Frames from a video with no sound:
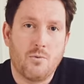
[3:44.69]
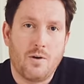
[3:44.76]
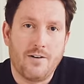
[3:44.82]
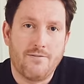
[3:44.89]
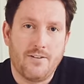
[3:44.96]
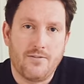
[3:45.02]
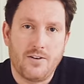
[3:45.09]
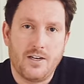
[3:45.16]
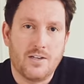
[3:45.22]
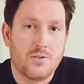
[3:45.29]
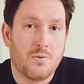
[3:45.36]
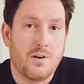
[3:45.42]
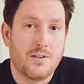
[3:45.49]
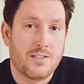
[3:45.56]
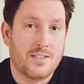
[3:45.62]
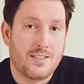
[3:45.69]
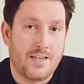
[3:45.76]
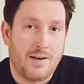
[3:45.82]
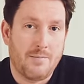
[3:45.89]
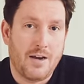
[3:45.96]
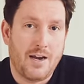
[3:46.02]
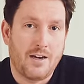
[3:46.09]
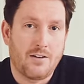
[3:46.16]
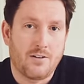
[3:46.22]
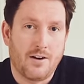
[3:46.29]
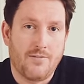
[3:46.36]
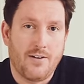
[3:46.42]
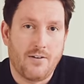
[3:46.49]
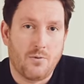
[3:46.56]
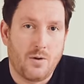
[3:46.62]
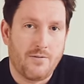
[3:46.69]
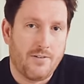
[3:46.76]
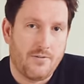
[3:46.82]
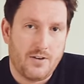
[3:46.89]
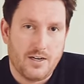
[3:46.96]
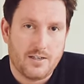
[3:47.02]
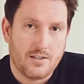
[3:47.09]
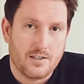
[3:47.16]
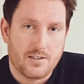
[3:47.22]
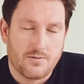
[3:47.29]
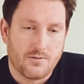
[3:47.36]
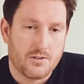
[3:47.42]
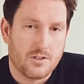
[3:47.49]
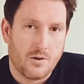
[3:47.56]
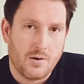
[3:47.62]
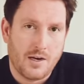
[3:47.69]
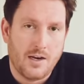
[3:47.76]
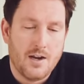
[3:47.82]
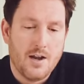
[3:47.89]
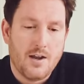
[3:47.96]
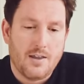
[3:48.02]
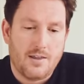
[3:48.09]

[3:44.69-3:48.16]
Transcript: to 150 as well as the Samyang 35 to 150 exists for Sony.